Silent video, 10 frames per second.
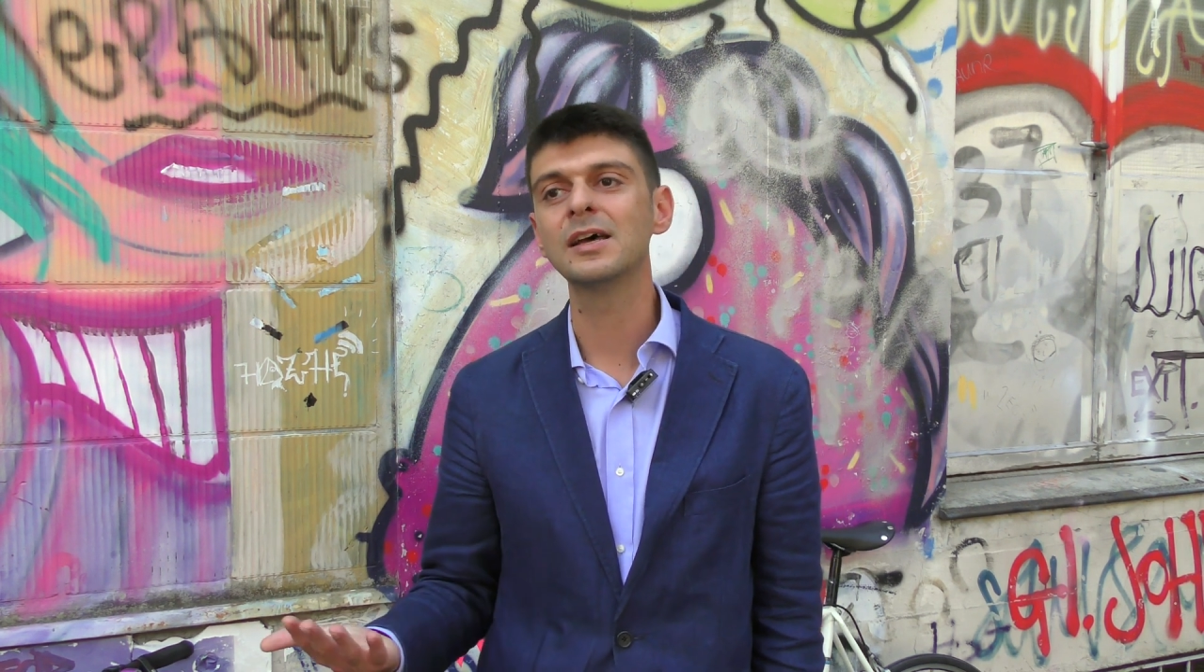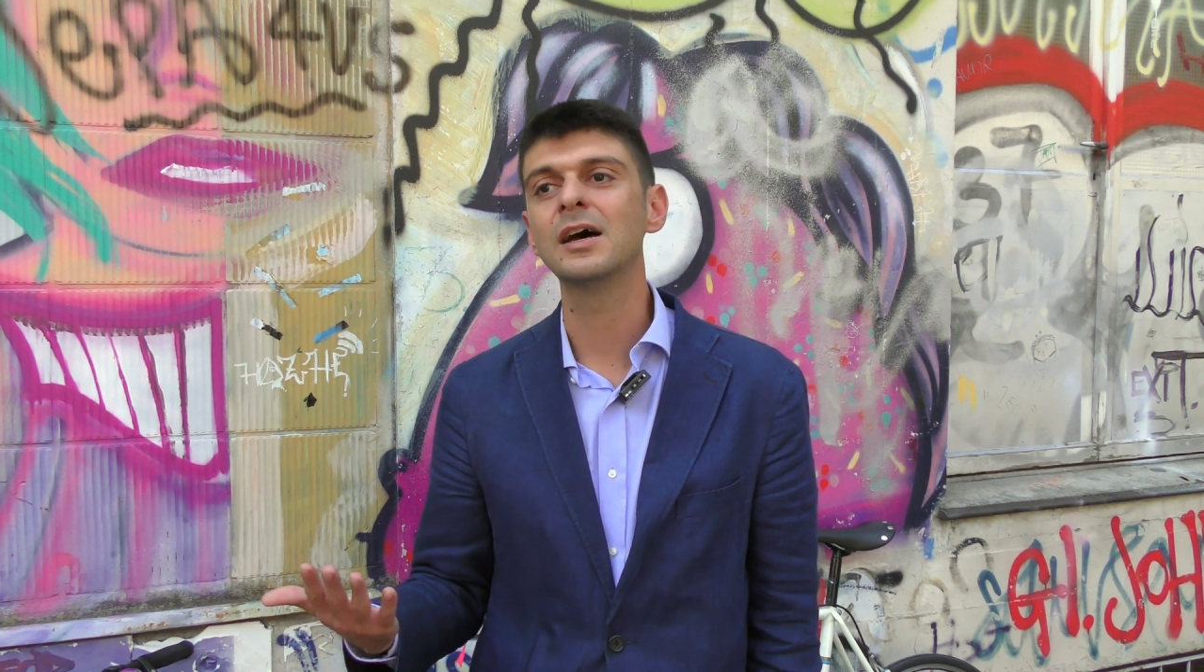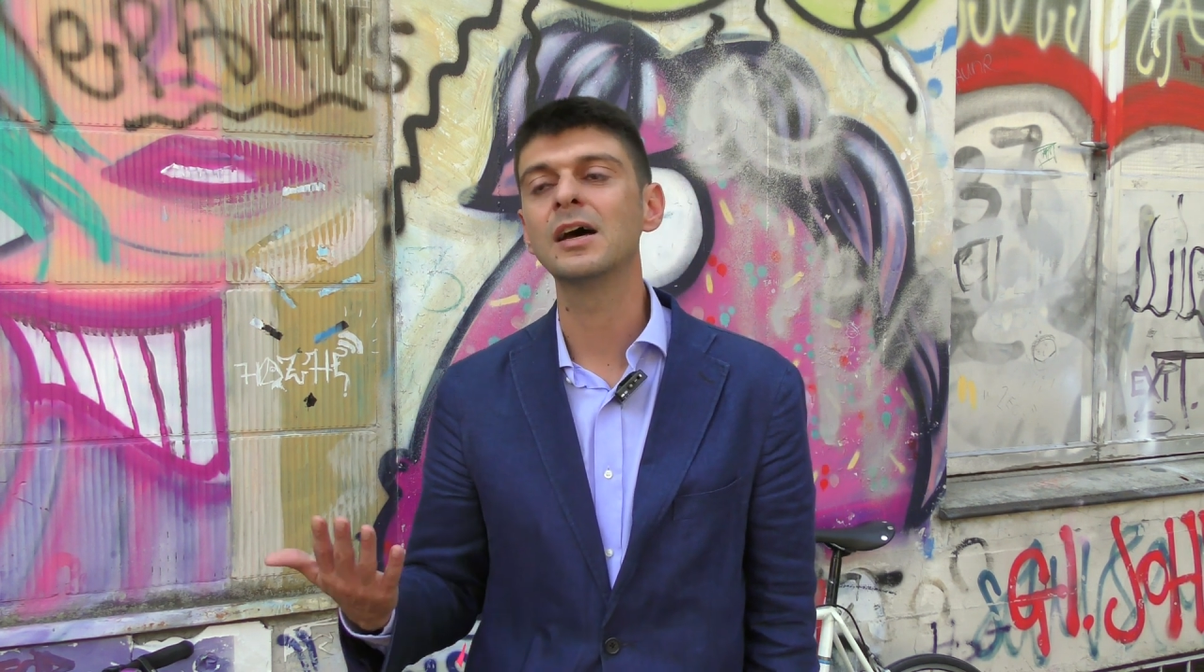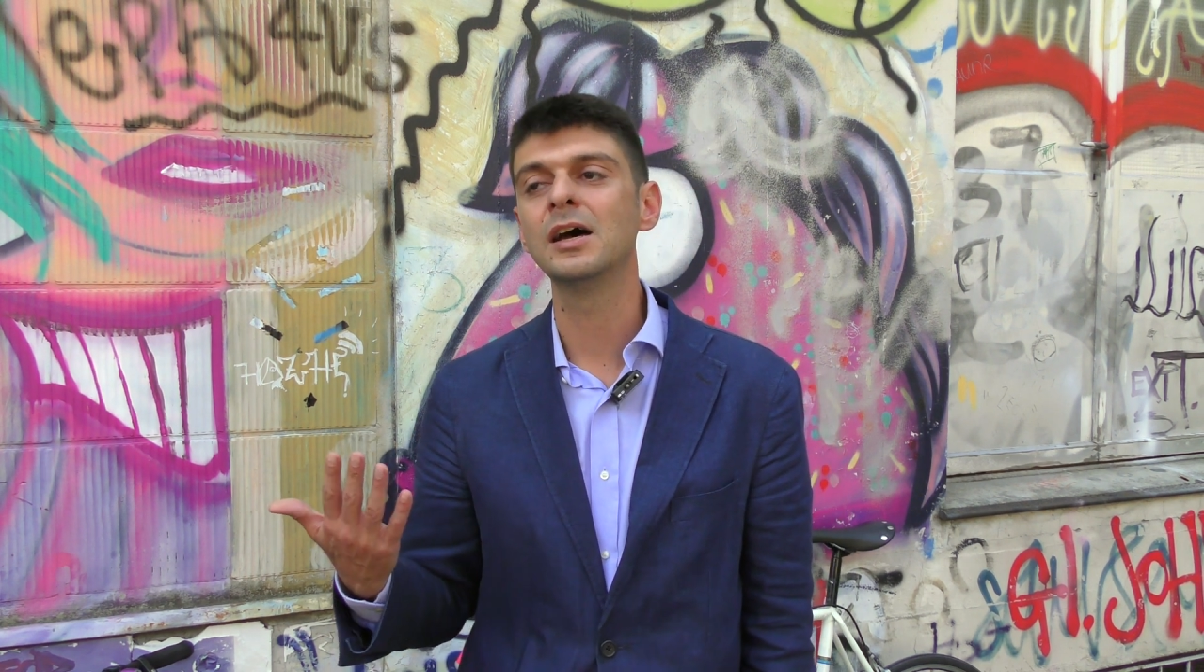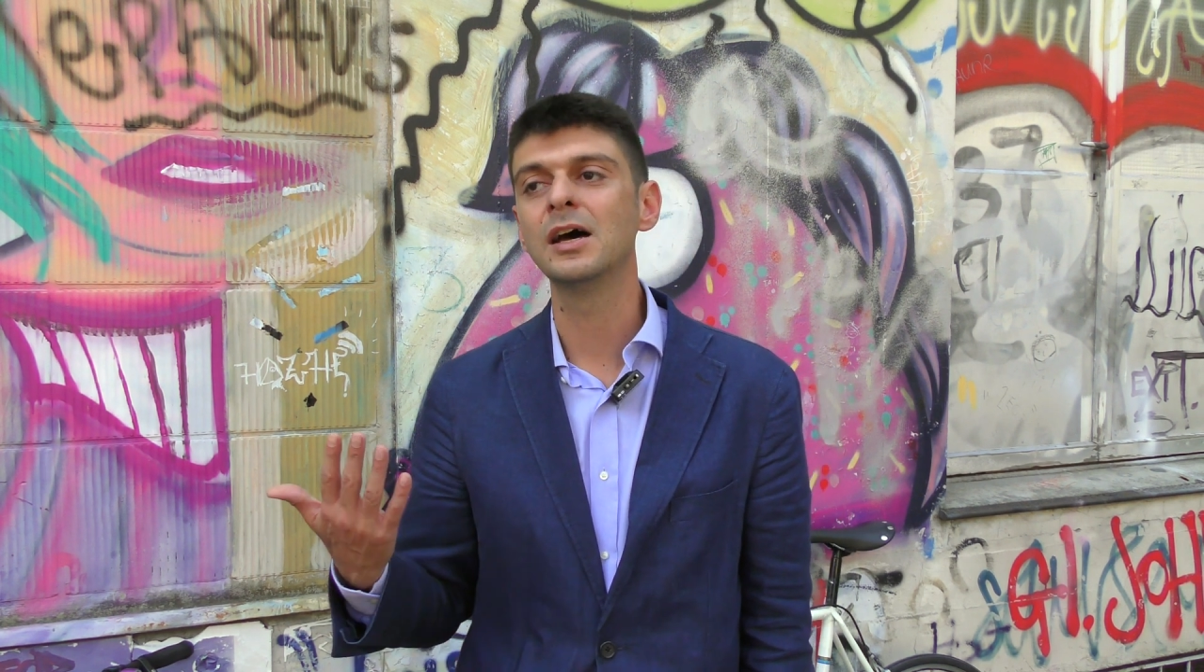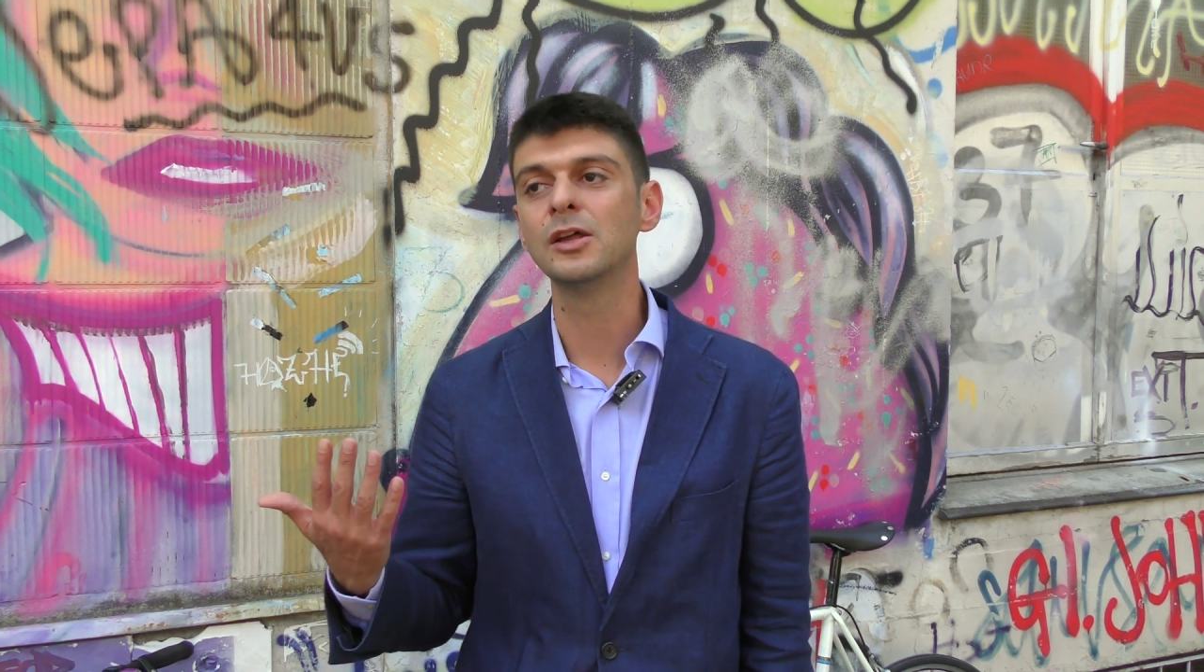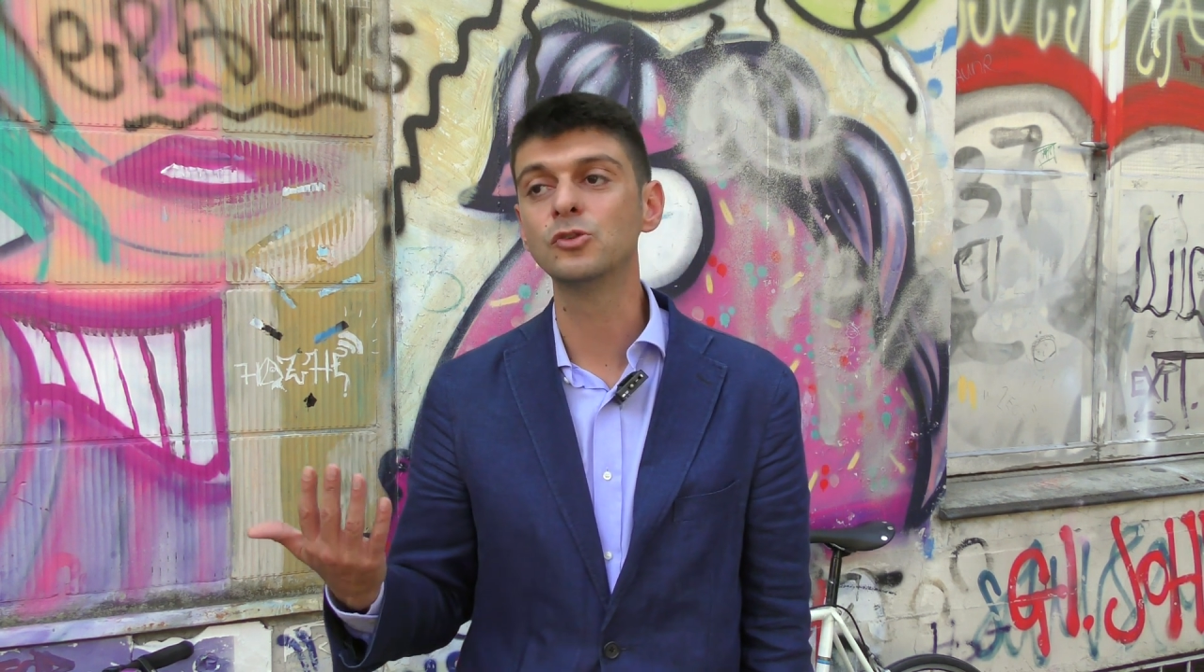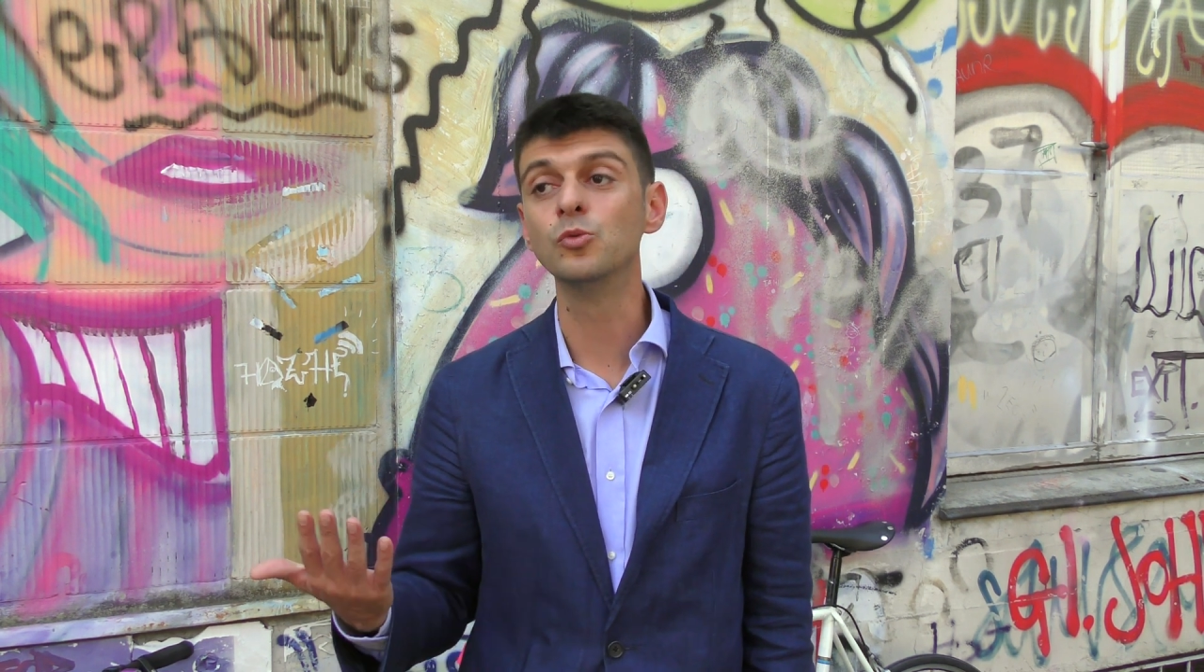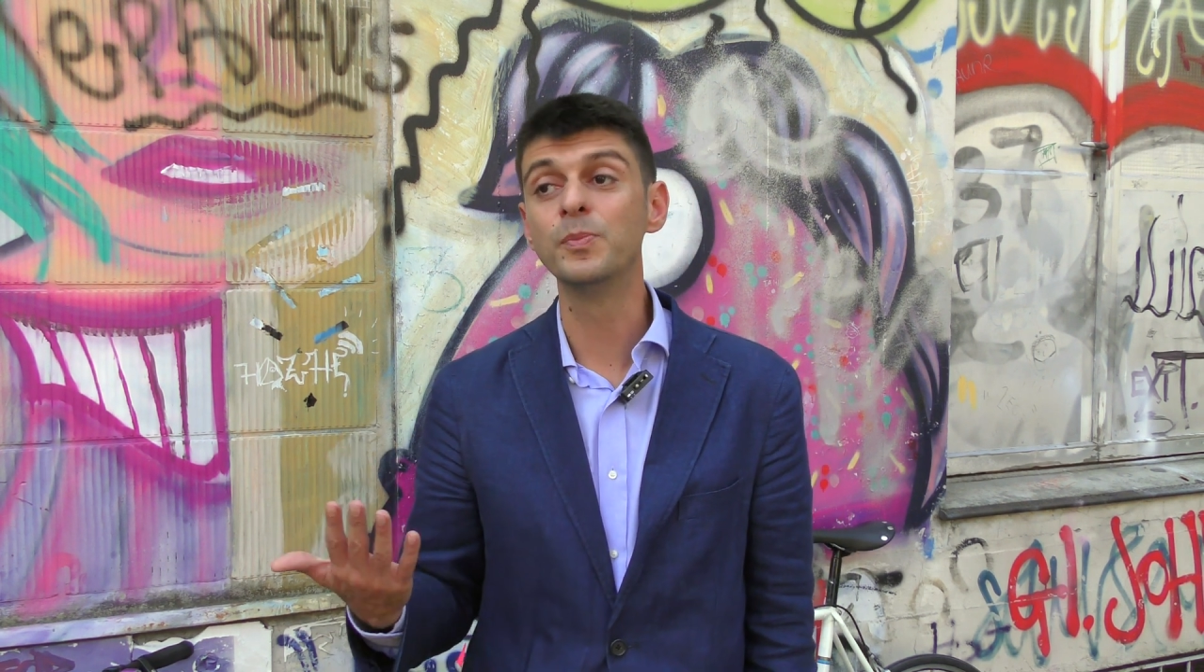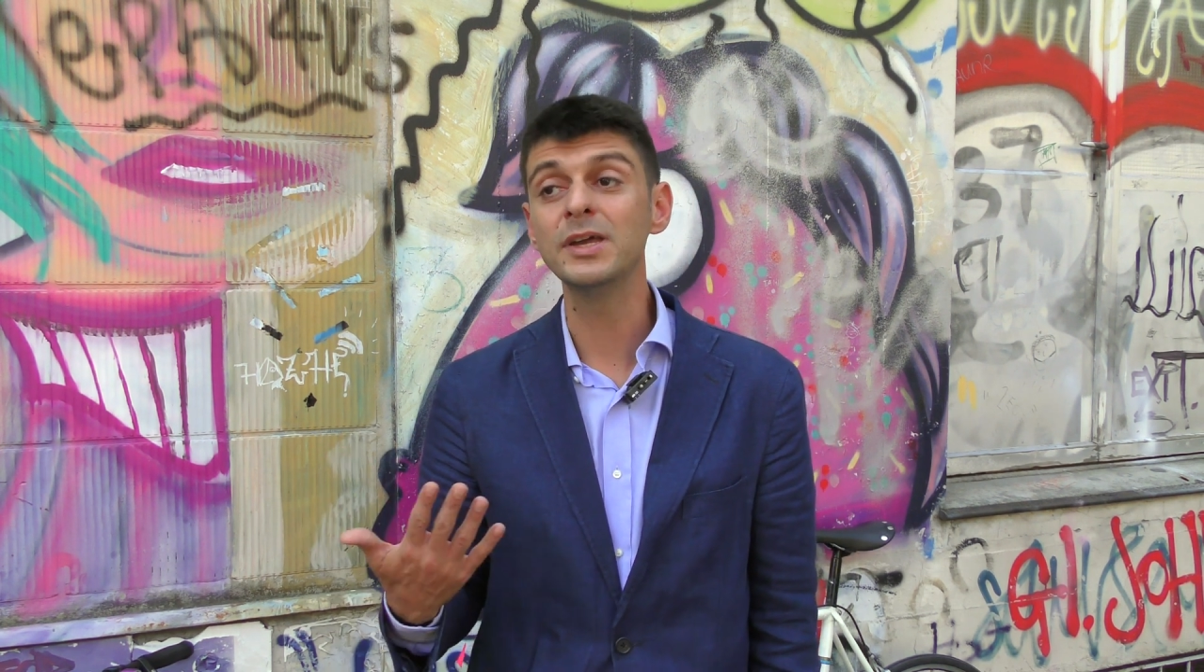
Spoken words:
to